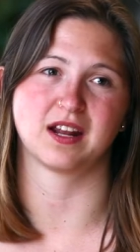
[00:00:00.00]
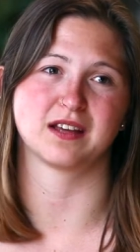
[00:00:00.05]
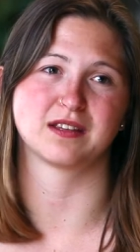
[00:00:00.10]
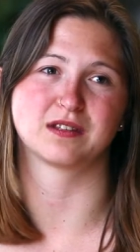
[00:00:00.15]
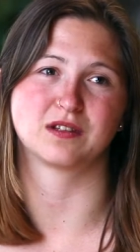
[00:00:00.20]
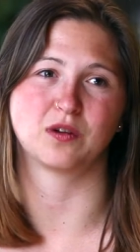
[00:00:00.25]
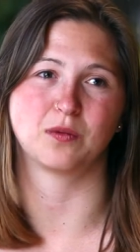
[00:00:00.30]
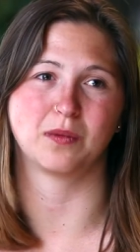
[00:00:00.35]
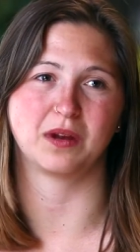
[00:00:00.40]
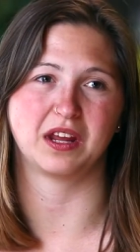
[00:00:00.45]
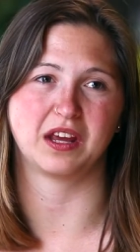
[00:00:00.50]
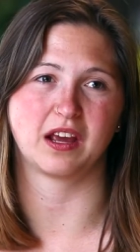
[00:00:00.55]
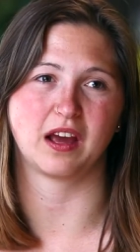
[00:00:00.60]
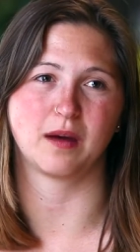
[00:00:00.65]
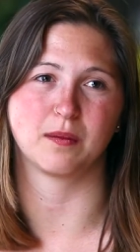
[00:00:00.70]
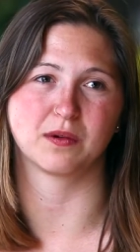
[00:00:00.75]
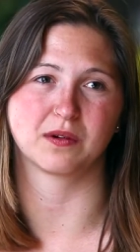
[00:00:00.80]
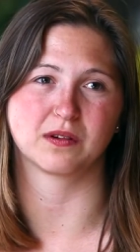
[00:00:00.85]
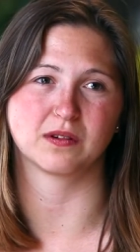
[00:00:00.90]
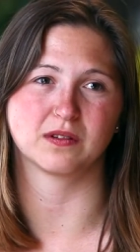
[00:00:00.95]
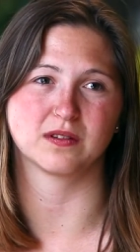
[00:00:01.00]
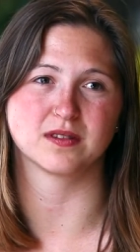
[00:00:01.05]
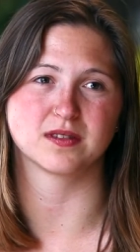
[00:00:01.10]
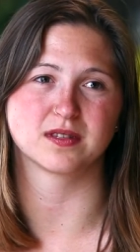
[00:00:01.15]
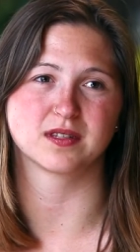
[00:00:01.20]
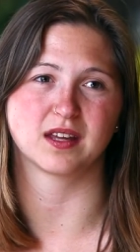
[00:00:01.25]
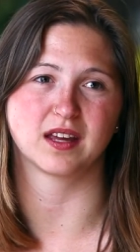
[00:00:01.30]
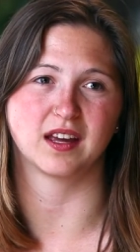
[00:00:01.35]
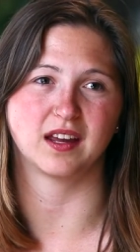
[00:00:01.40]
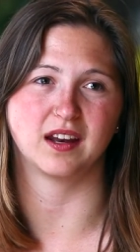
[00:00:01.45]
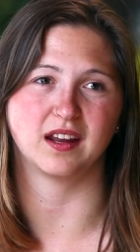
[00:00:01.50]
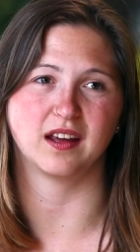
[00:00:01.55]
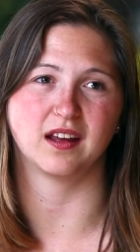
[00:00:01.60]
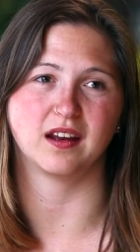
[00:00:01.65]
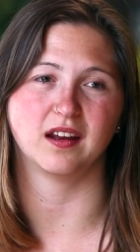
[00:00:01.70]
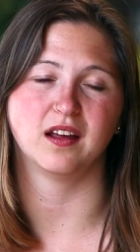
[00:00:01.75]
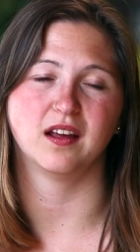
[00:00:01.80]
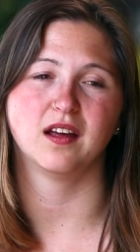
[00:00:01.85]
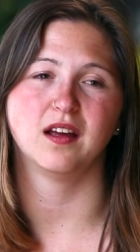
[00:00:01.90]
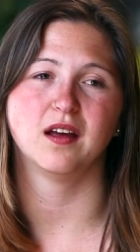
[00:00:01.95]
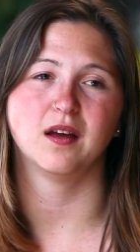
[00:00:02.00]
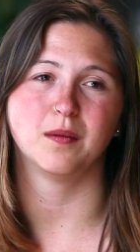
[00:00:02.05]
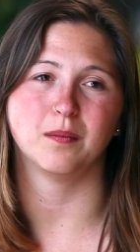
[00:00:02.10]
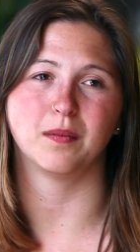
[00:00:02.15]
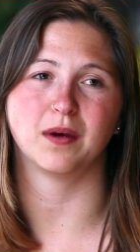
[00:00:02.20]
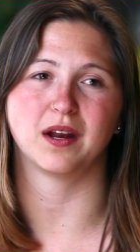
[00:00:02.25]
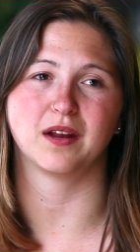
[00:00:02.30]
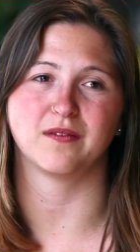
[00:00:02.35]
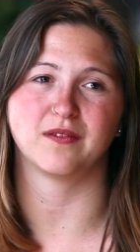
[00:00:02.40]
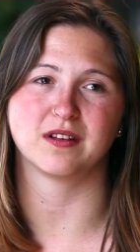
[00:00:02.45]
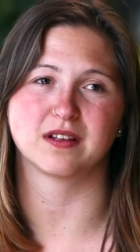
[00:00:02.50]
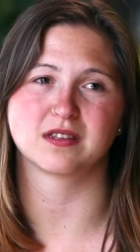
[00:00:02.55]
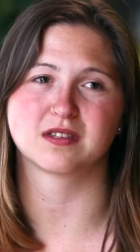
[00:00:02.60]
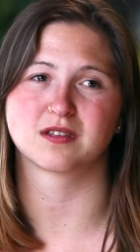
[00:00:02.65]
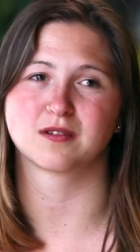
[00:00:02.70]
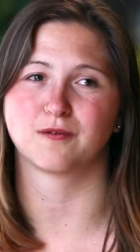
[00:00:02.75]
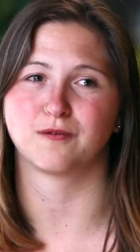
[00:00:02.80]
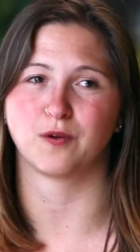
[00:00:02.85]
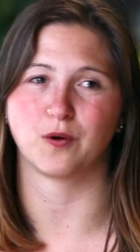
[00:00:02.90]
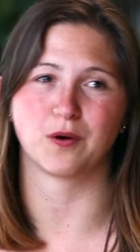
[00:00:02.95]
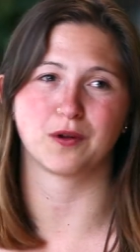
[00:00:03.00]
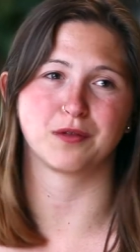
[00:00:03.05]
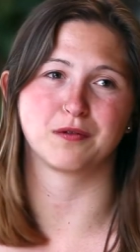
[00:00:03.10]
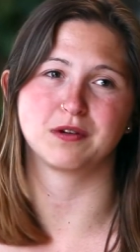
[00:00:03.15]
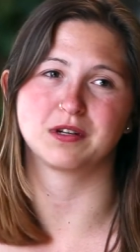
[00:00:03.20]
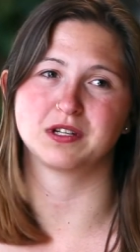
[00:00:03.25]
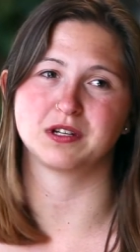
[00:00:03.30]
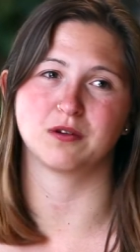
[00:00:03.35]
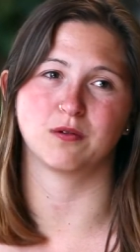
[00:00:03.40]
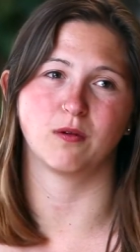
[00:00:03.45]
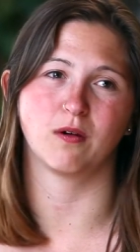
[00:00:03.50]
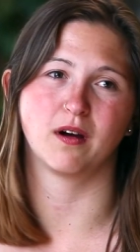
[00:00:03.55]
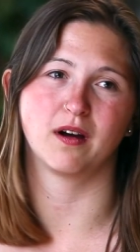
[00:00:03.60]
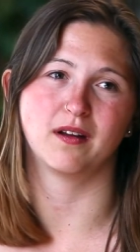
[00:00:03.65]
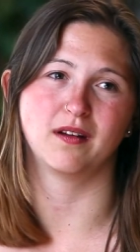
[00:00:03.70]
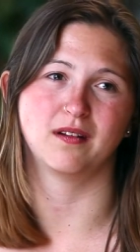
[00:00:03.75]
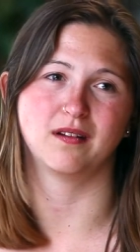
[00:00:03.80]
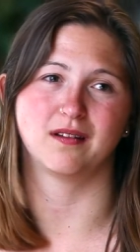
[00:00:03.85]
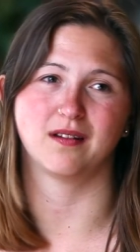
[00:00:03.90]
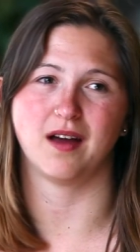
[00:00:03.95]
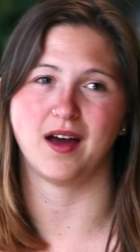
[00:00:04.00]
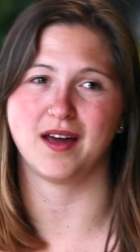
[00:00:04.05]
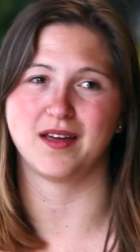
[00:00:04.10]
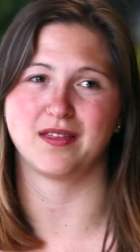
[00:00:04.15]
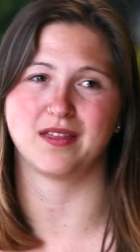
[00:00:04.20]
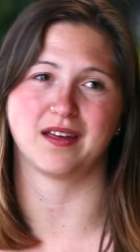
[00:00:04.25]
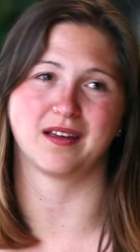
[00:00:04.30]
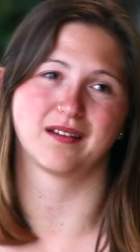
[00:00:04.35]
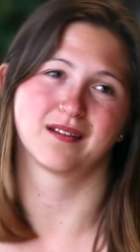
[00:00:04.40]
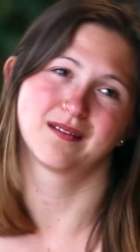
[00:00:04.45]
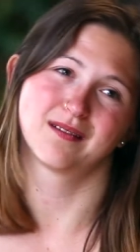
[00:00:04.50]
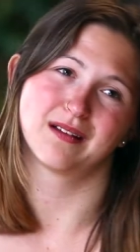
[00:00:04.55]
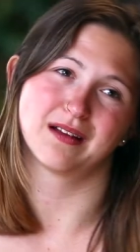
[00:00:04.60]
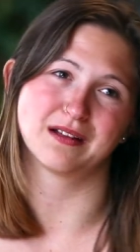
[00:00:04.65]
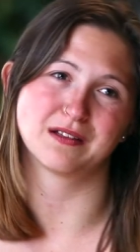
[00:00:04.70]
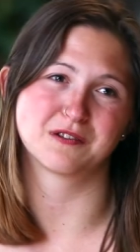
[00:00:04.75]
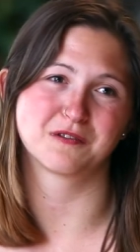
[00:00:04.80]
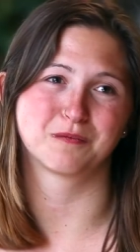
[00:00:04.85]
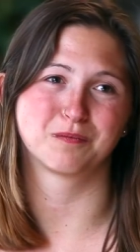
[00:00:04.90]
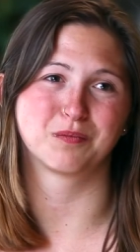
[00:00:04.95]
has too many chemicals in it. But if it's four, three, two, one, I think it's